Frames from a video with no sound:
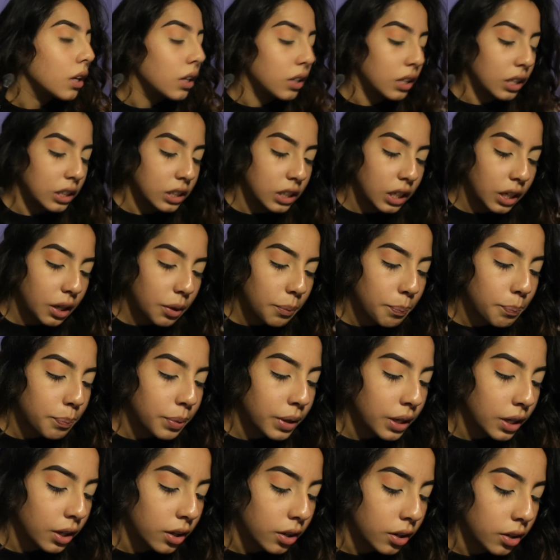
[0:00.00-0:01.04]
That's like a
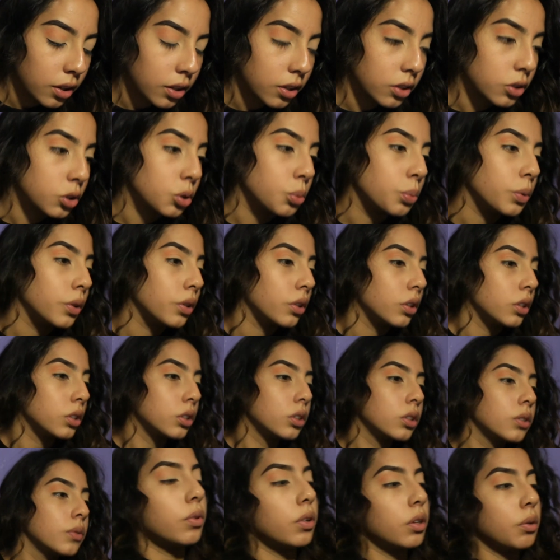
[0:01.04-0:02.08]
pink color, to be
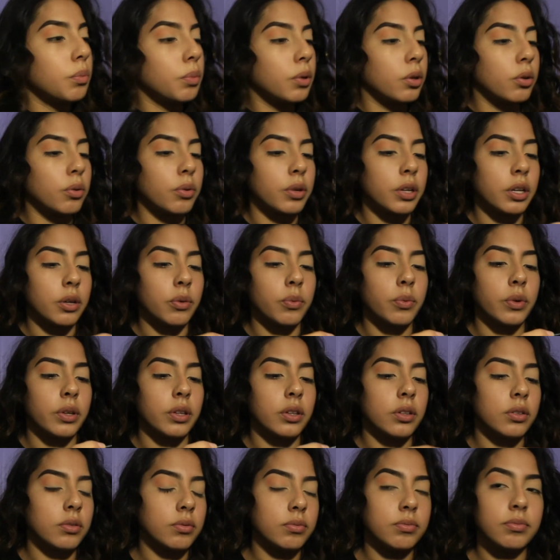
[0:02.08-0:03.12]
honest. We're gonna be going in
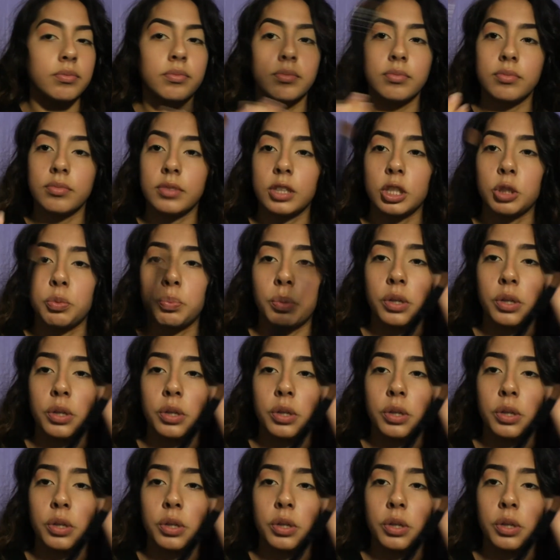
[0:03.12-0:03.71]
with this